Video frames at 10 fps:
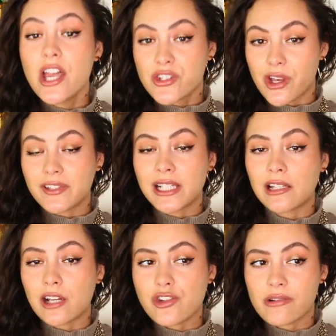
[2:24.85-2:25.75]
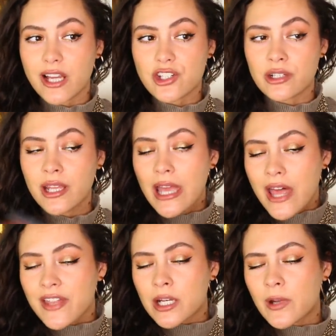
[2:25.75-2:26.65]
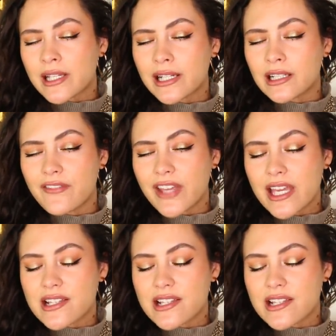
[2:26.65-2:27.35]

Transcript: So if you like luxury fashion, then you're probably going to love it here.